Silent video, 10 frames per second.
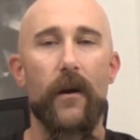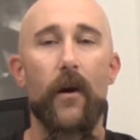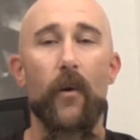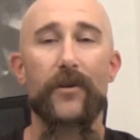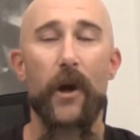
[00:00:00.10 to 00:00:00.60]

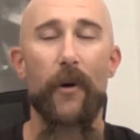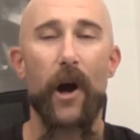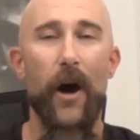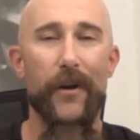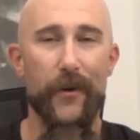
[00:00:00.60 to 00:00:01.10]
What's going
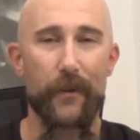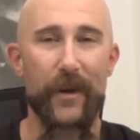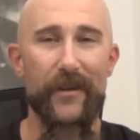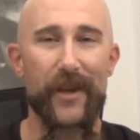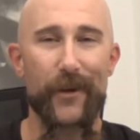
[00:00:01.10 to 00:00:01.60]
on? You're in the
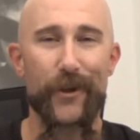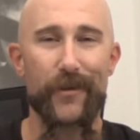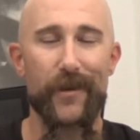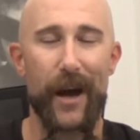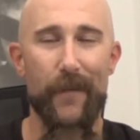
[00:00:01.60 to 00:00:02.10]
Beat
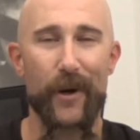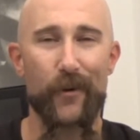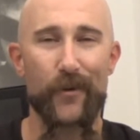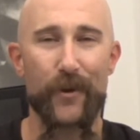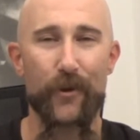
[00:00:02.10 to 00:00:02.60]
Sessions. I'm your
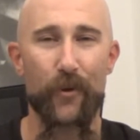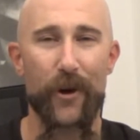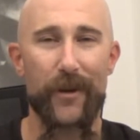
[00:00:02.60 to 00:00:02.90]
host, Mitchell Weary.